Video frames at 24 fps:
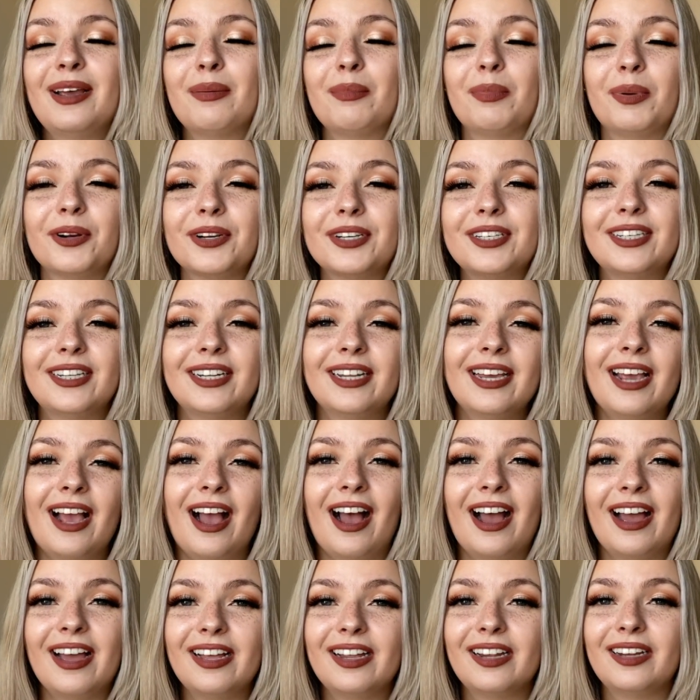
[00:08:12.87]
Personally,
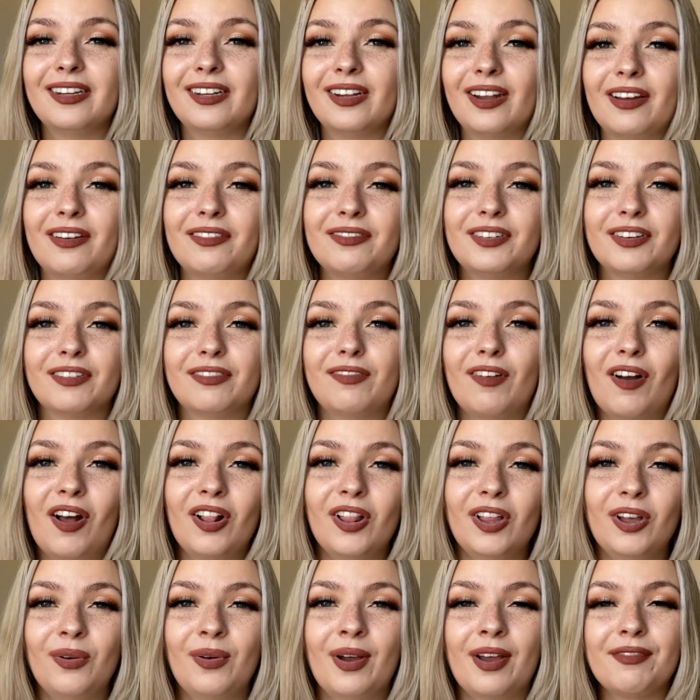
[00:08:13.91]
I love to
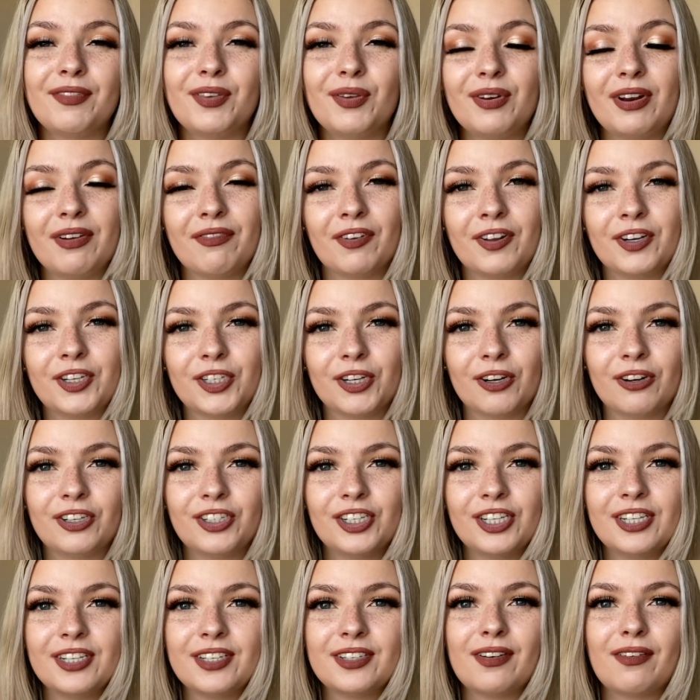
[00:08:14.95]
follow a few different
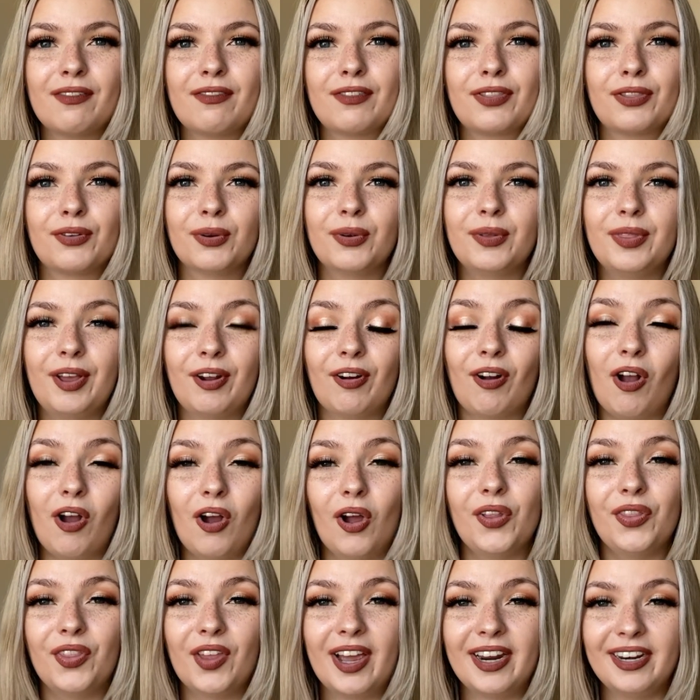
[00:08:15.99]
churches through their
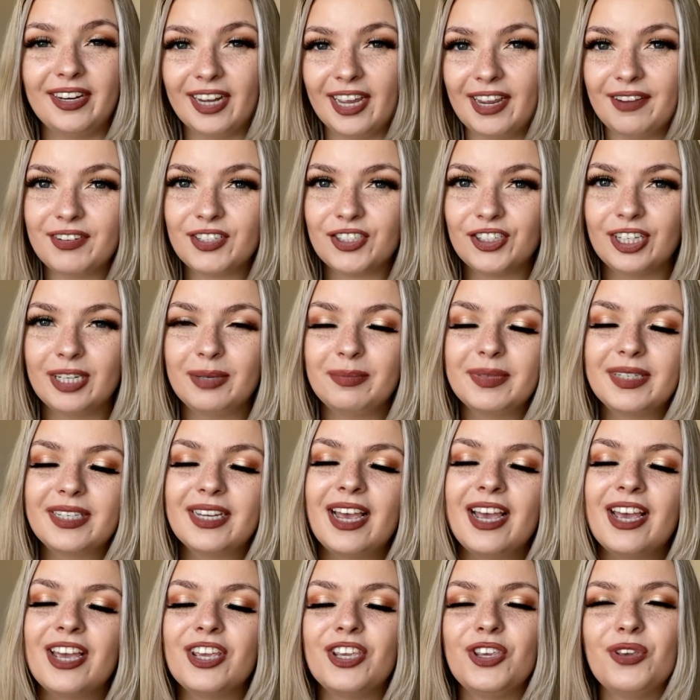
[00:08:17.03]
online live streams.
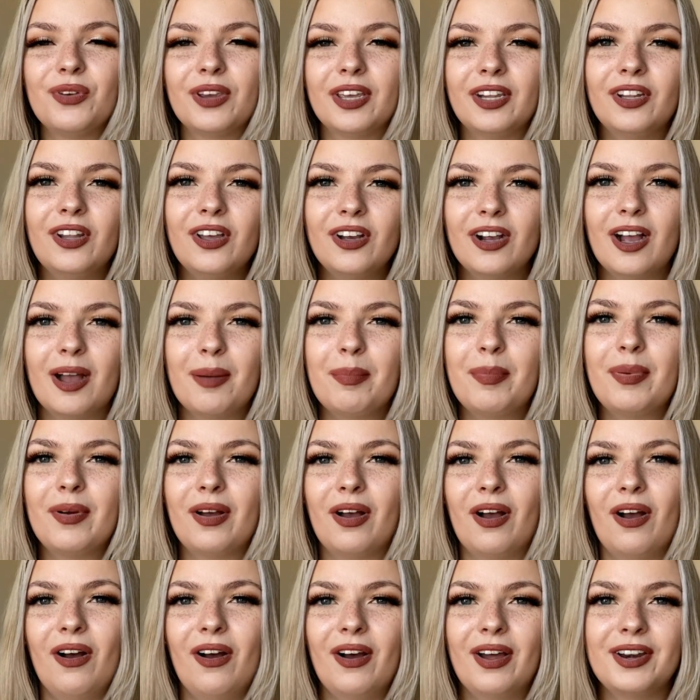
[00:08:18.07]
You can look up
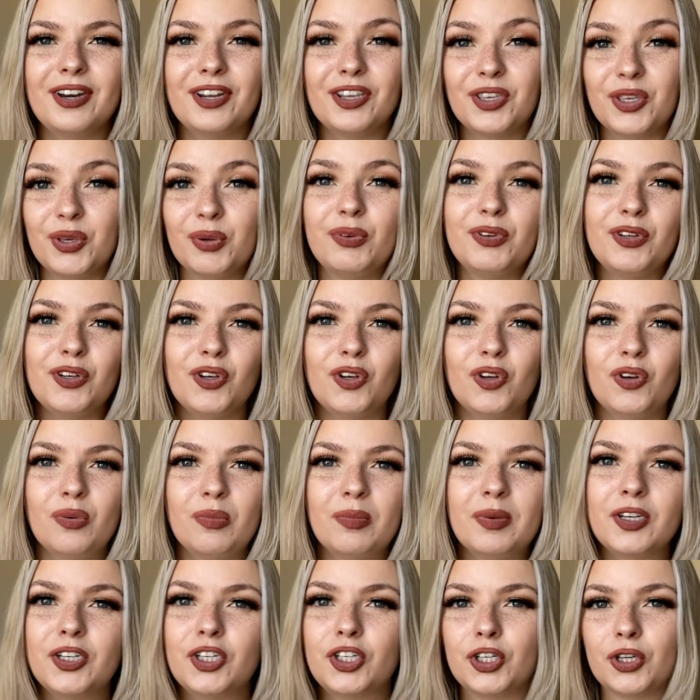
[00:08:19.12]
on YouTube
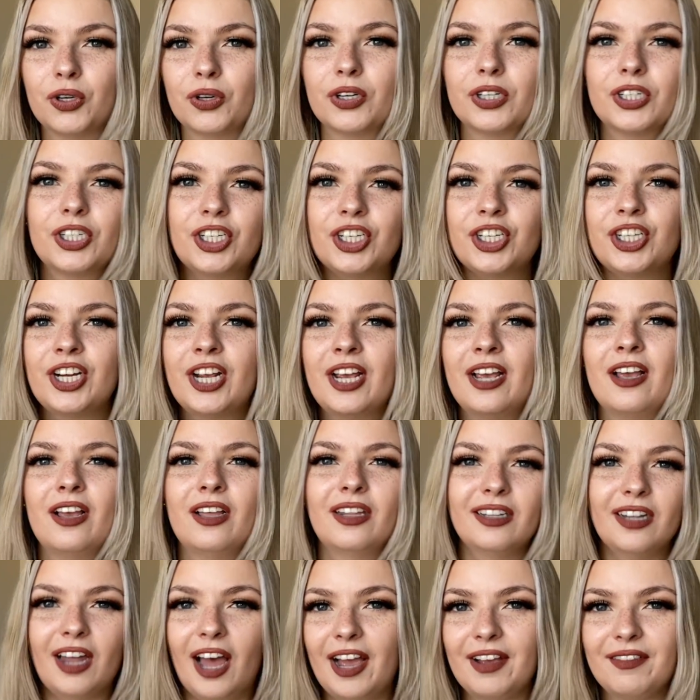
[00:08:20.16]
church
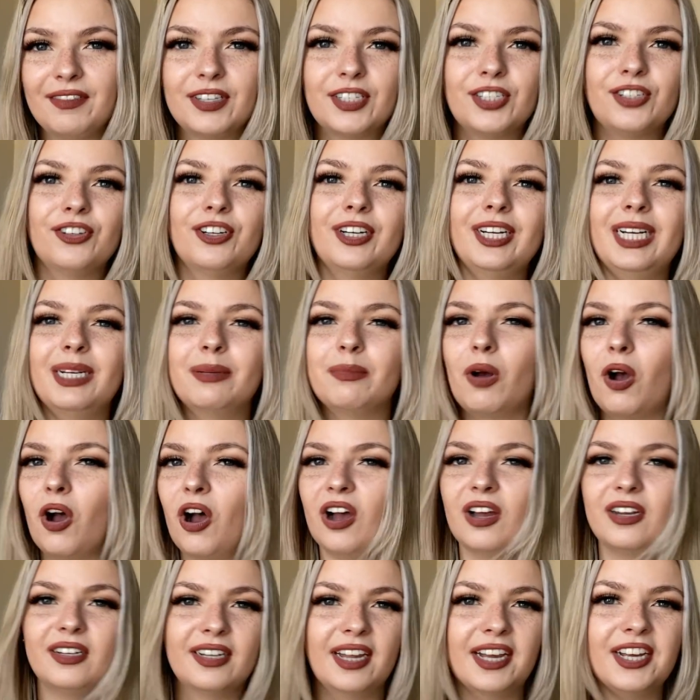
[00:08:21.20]
live stream,
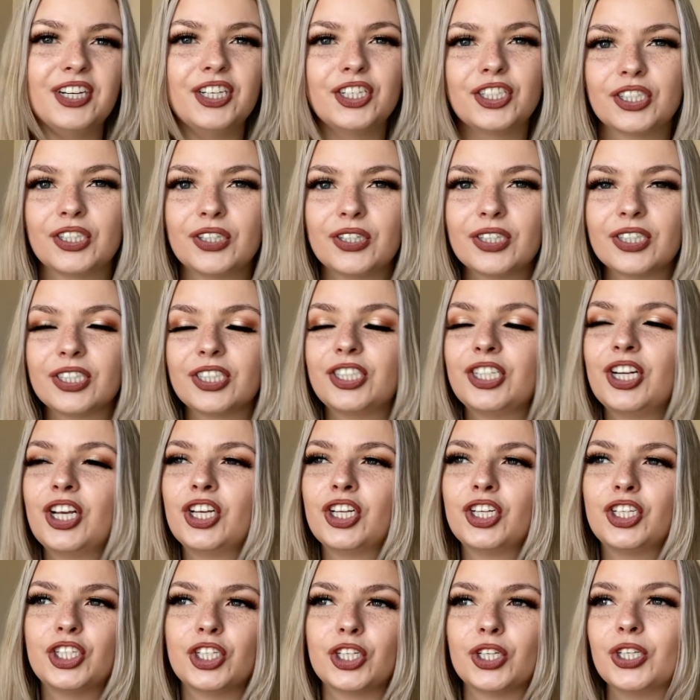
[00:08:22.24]
online church,
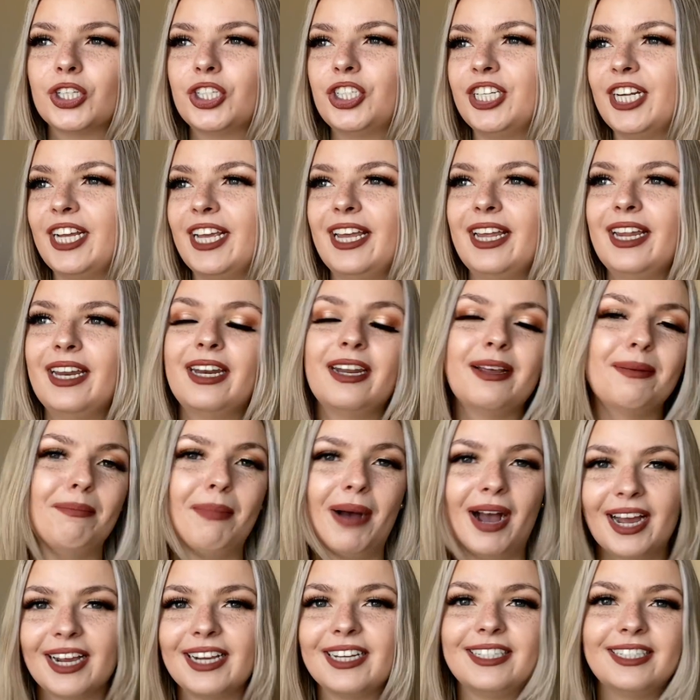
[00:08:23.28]
church in
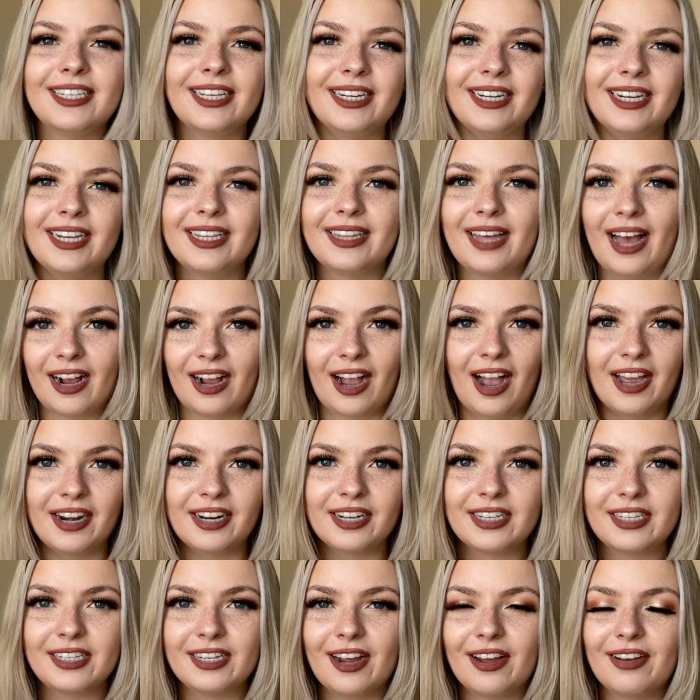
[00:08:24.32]
my city, that kind of
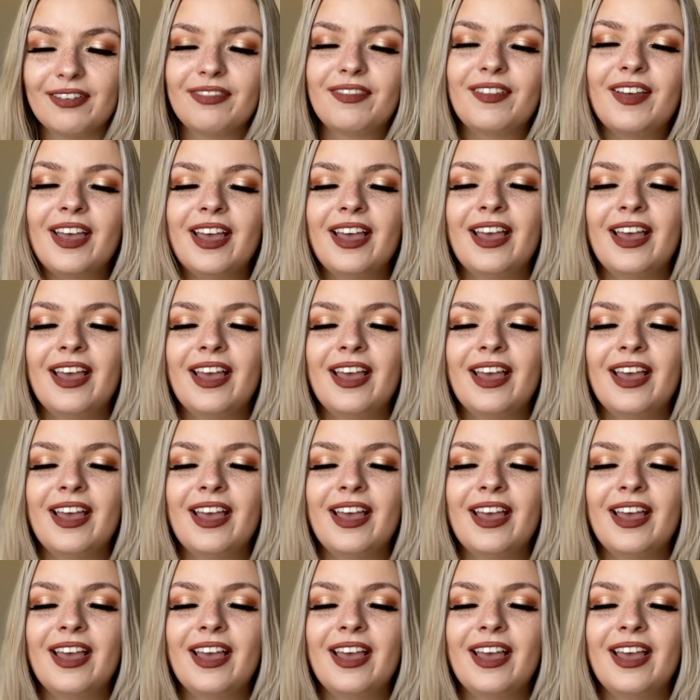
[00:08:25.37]
stuff.